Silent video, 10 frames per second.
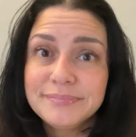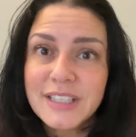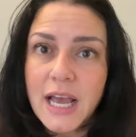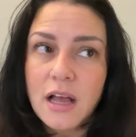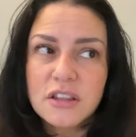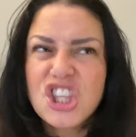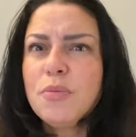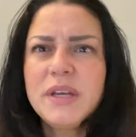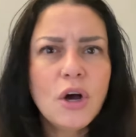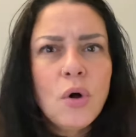Yeah, there'll
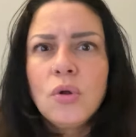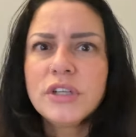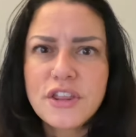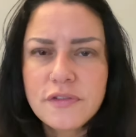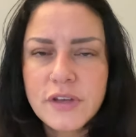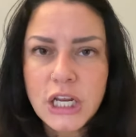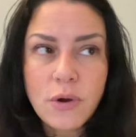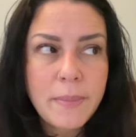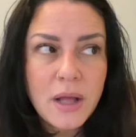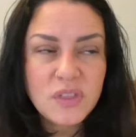be a whole nother video
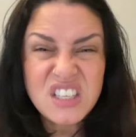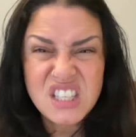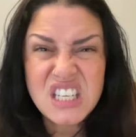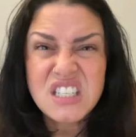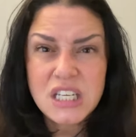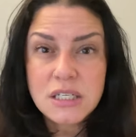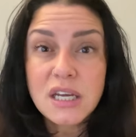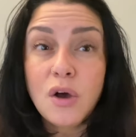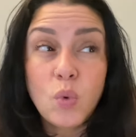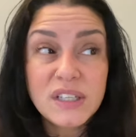about this in
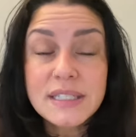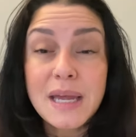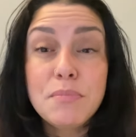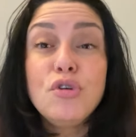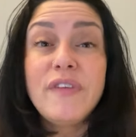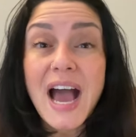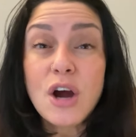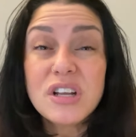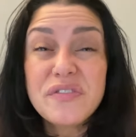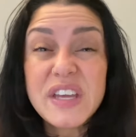detail once I move
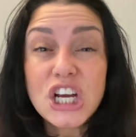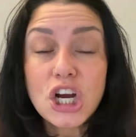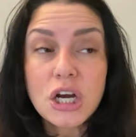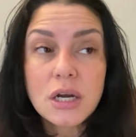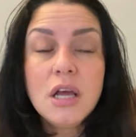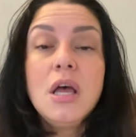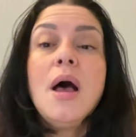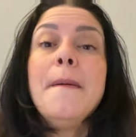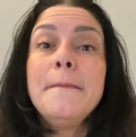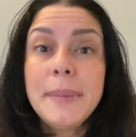out of here.
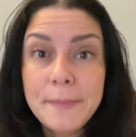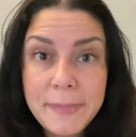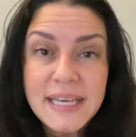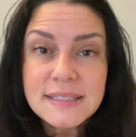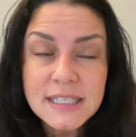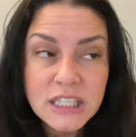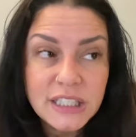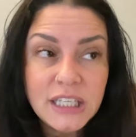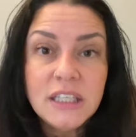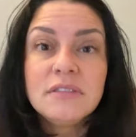But
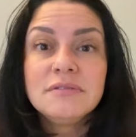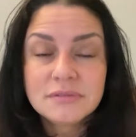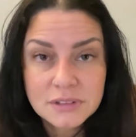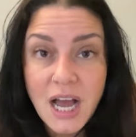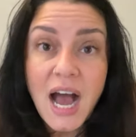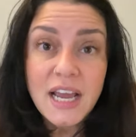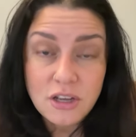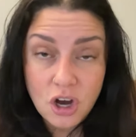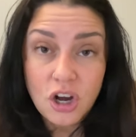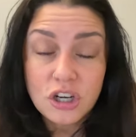basically, I
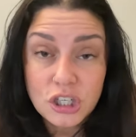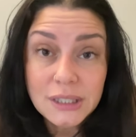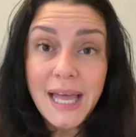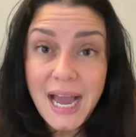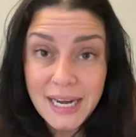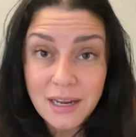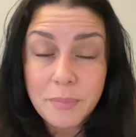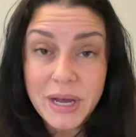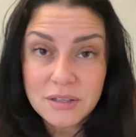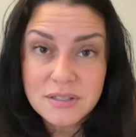caught her lying
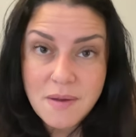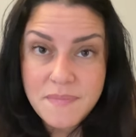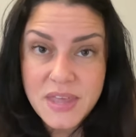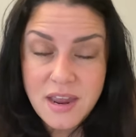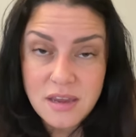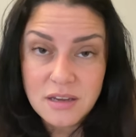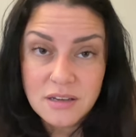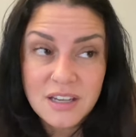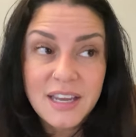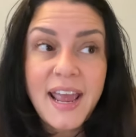about something
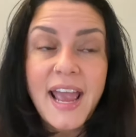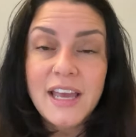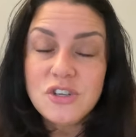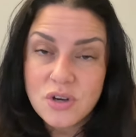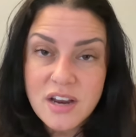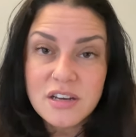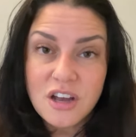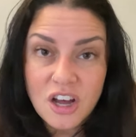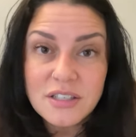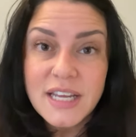and tried to
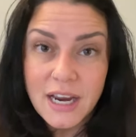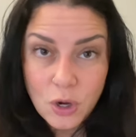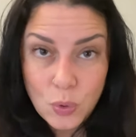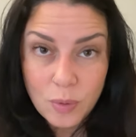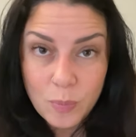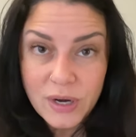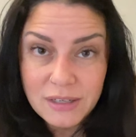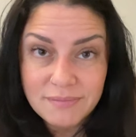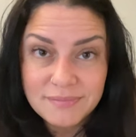contact corporate.